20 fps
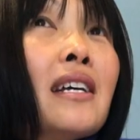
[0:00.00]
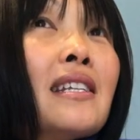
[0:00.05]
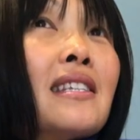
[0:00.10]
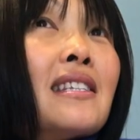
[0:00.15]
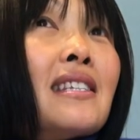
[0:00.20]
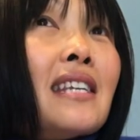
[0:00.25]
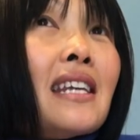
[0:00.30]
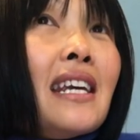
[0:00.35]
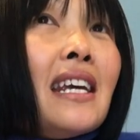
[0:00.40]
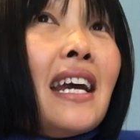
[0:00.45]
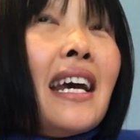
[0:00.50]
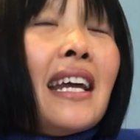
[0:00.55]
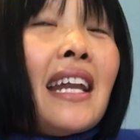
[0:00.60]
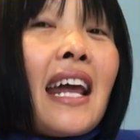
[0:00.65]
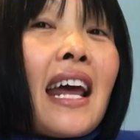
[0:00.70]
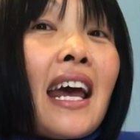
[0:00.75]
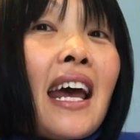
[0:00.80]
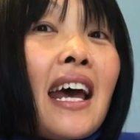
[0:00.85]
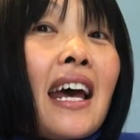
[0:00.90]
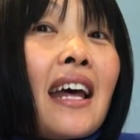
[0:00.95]
see
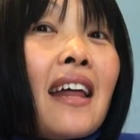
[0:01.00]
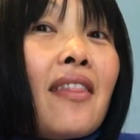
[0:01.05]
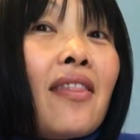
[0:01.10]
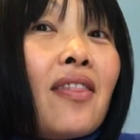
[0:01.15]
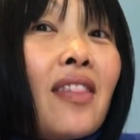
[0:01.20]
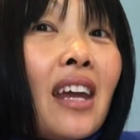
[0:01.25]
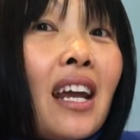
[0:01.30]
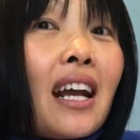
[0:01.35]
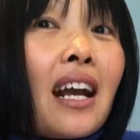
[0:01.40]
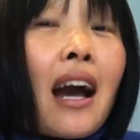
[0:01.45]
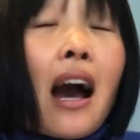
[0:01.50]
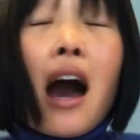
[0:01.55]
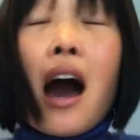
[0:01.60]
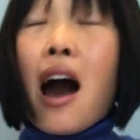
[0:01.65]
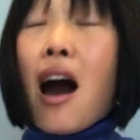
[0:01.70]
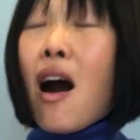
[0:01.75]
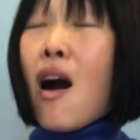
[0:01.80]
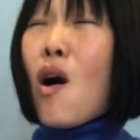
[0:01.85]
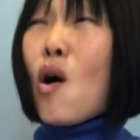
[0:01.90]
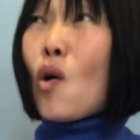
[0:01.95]
it and think,
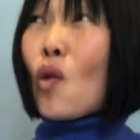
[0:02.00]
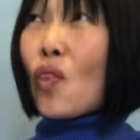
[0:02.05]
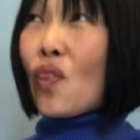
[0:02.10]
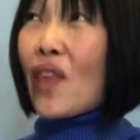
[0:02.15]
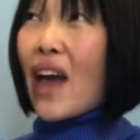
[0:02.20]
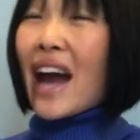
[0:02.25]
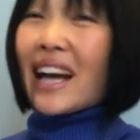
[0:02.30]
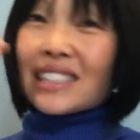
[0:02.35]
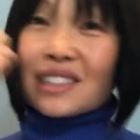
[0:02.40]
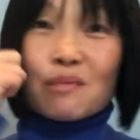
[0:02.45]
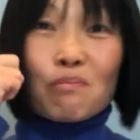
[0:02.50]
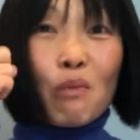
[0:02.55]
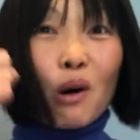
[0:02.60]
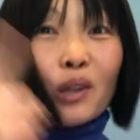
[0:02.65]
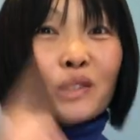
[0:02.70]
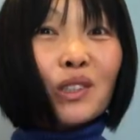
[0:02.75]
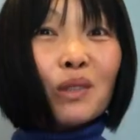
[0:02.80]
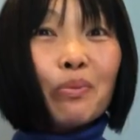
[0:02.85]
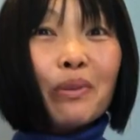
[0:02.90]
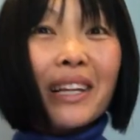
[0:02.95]
oh, that's
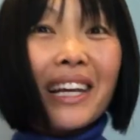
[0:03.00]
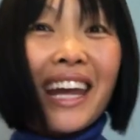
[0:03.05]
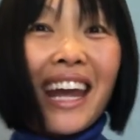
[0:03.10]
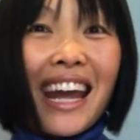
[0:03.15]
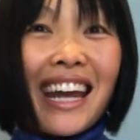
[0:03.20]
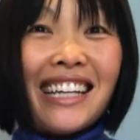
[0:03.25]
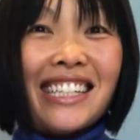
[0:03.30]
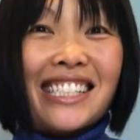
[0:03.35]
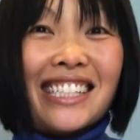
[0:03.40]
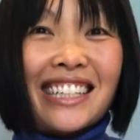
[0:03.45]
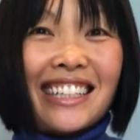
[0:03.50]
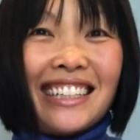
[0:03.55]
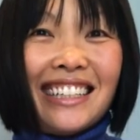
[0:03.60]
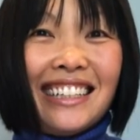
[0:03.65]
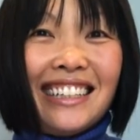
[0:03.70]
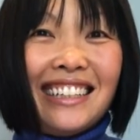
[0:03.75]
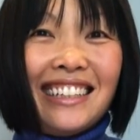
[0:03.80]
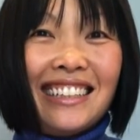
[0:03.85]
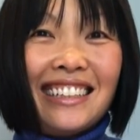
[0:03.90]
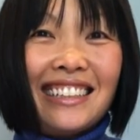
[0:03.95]

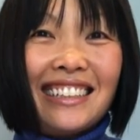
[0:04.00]
multiplication.